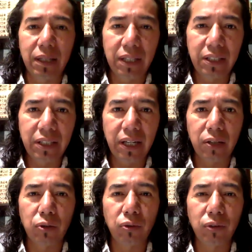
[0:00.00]
the year
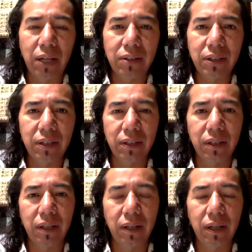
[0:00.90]
two thousand
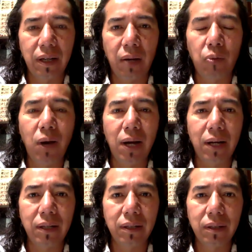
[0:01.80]

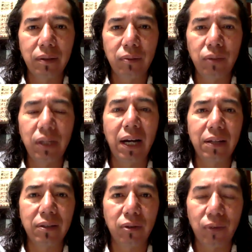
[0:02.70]
one, we
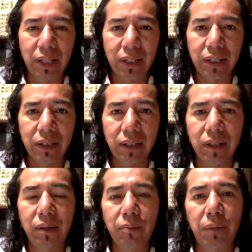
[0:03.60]
had already
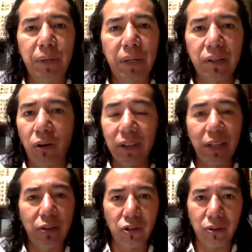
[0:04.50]
prepared all
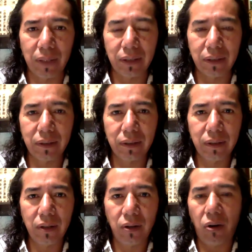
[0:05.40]
the documents,
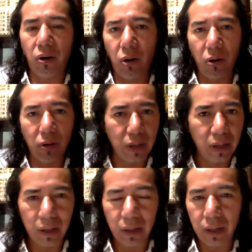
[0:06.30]
all
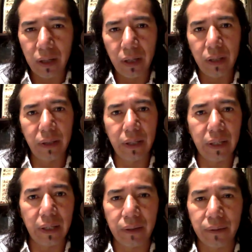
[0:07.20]

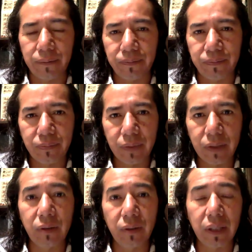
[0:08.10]
the,
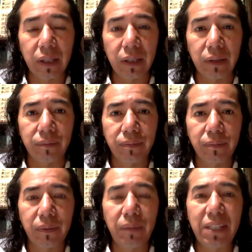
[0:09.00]
you know, the
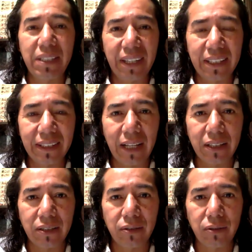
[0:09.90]
basic
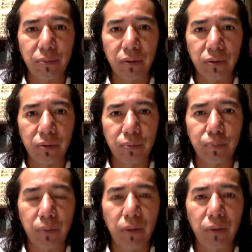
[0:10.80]
studies to, to
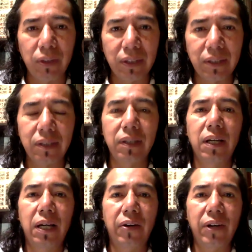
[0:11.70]
promote this
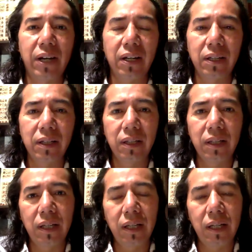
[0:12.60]
area
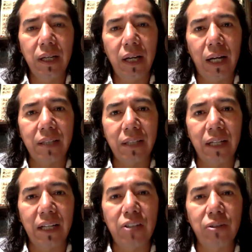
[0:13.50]
as a
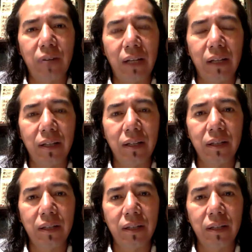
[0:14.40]
natural